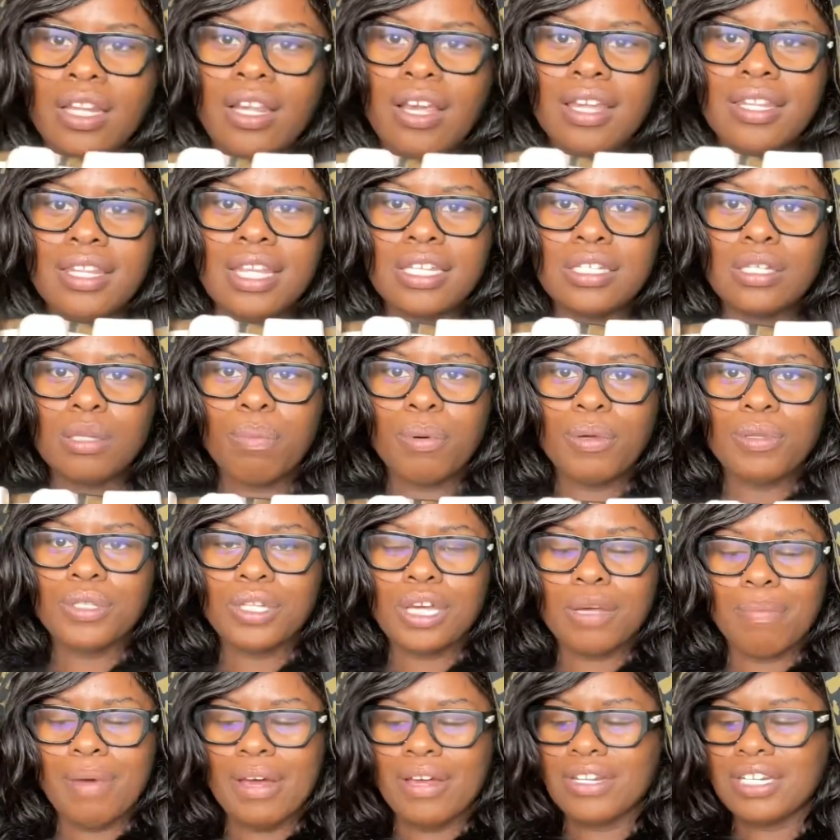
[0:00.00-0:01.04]
that's supposed to
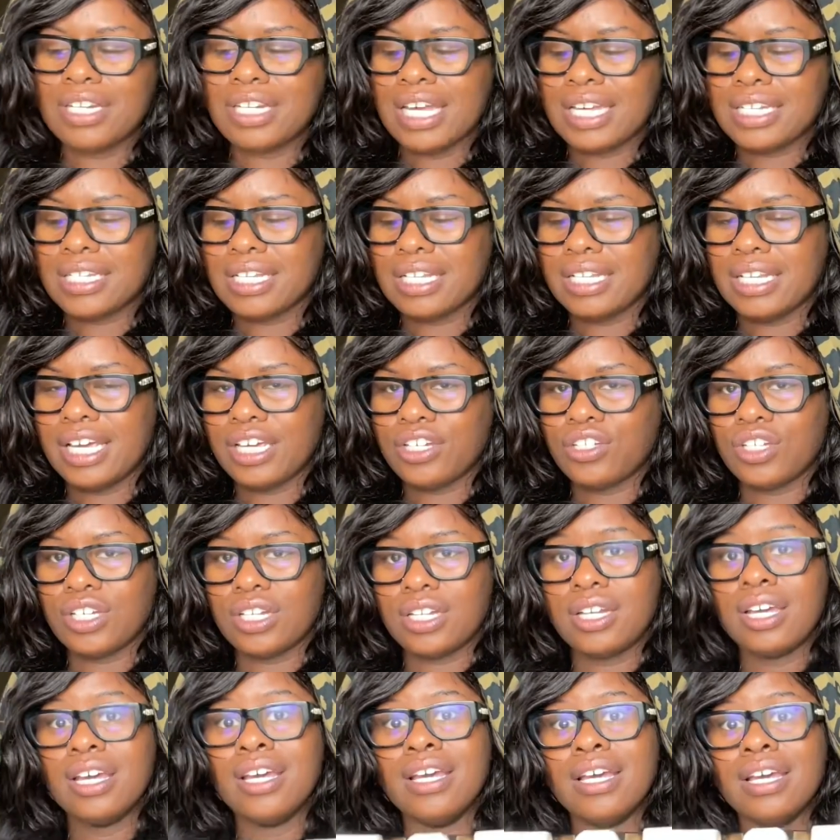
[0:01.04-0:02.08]
come out in the next collection.